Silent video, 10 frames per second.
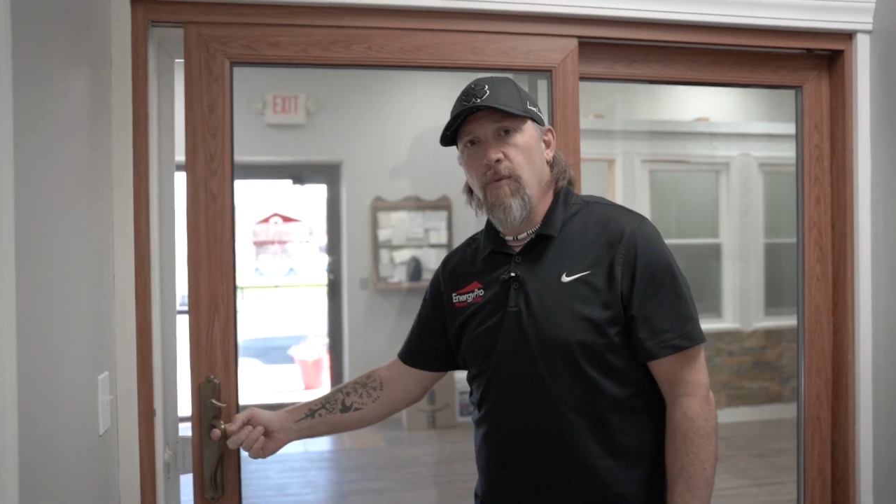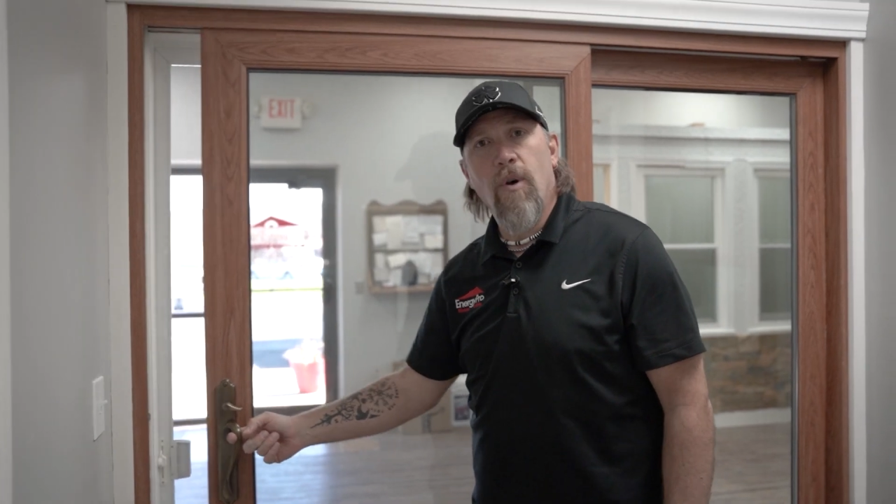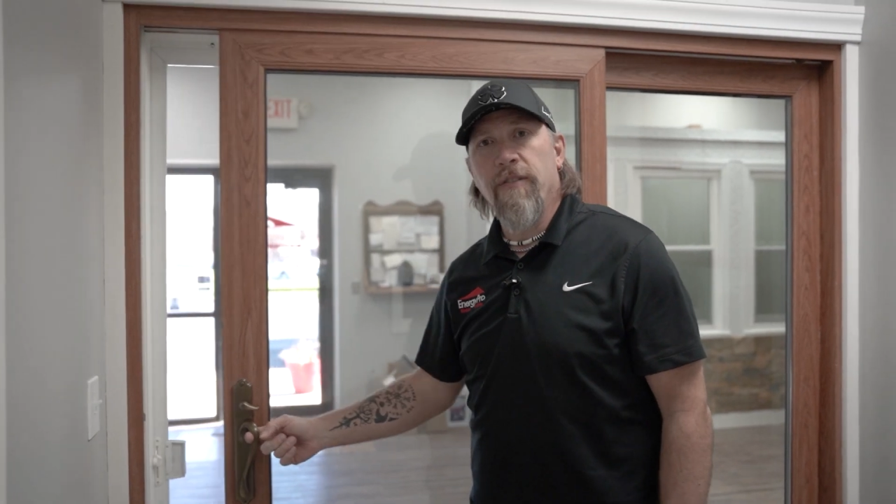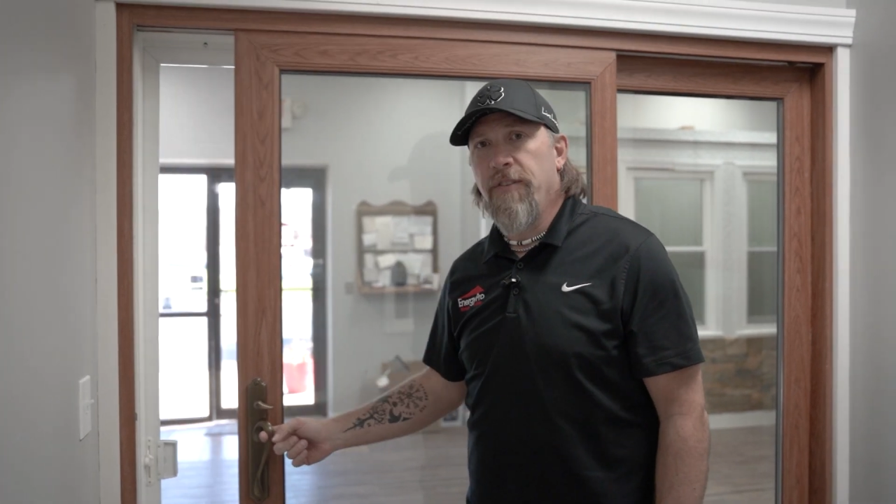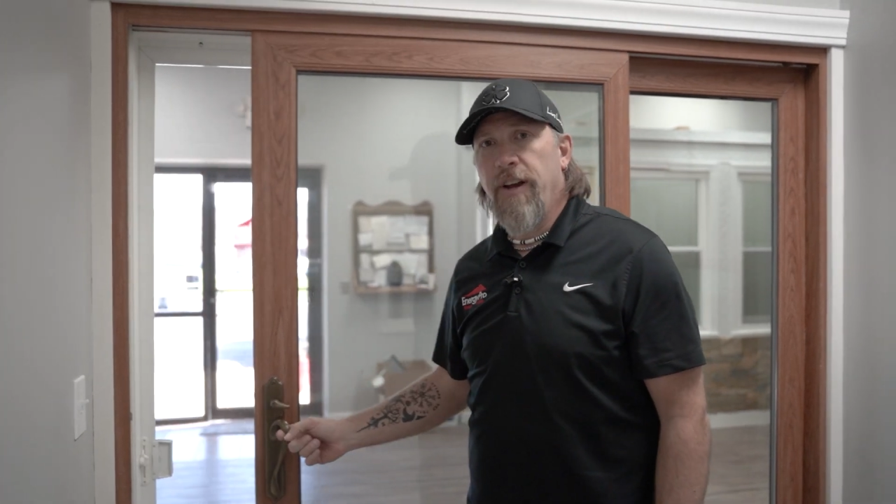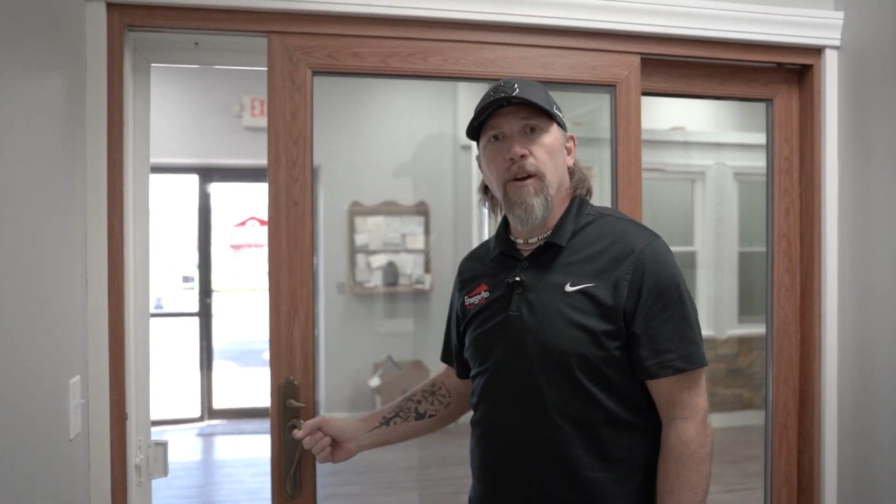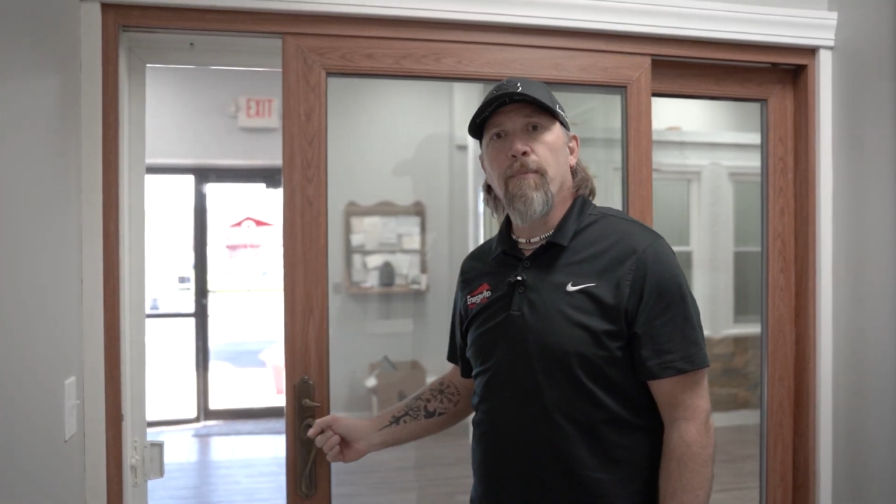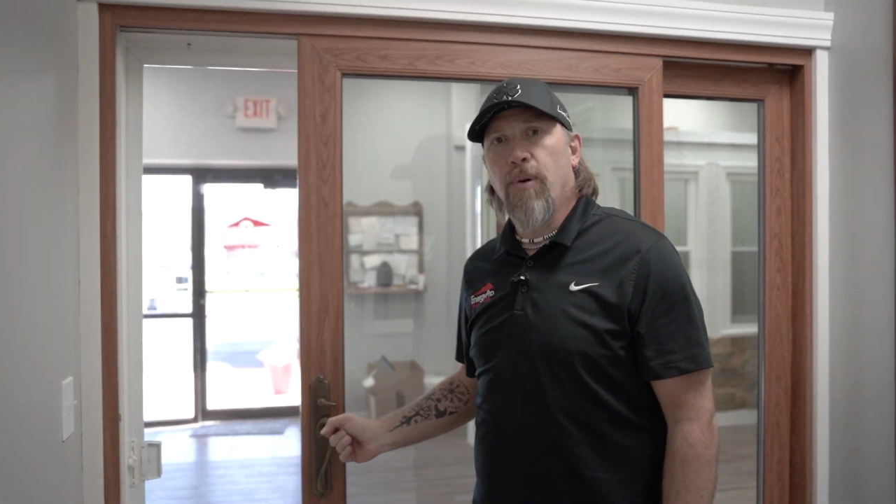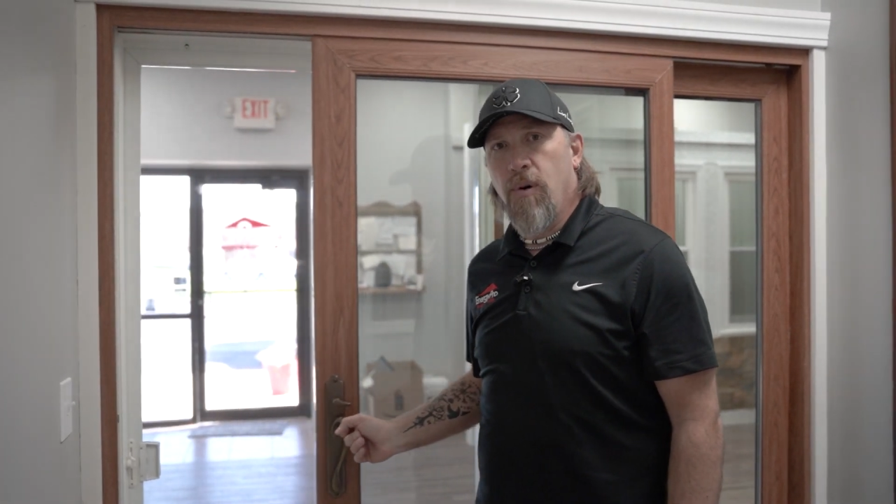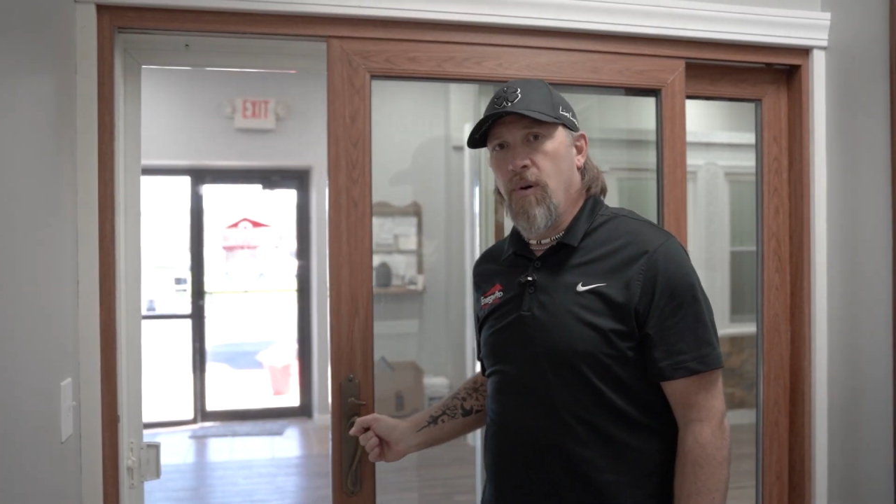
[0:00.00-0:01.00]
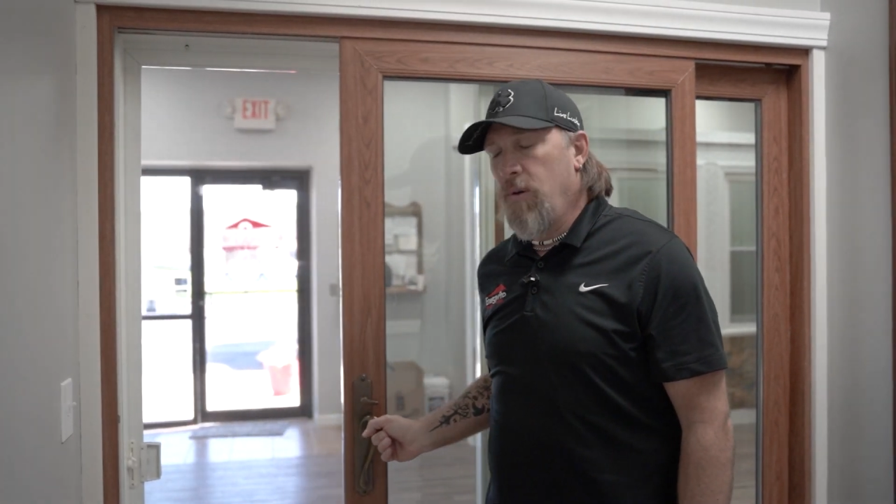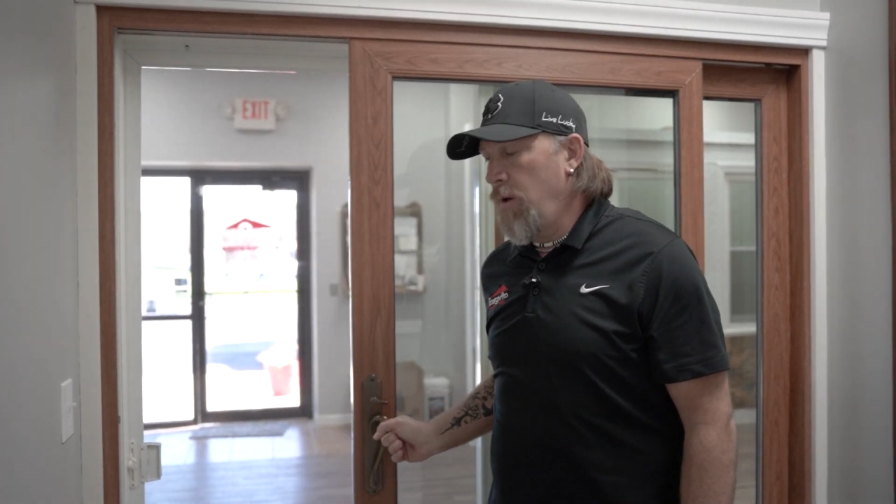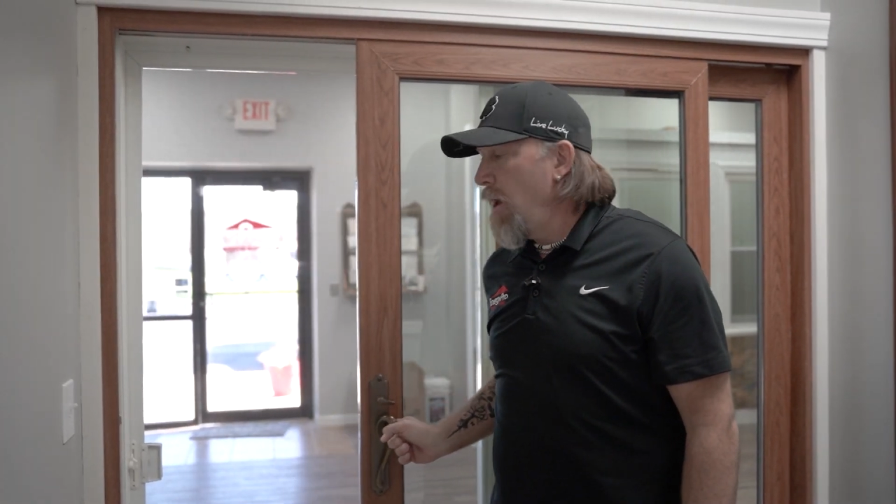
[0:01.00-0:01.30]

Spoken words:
one finger pull.